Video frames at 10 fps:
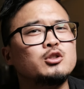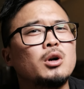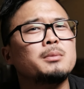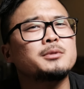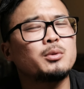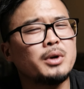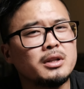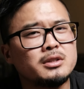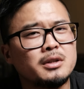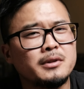Drums are
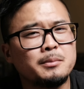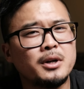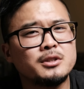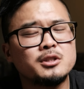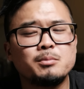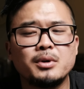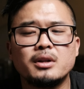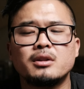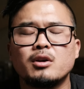relatively punchy, but the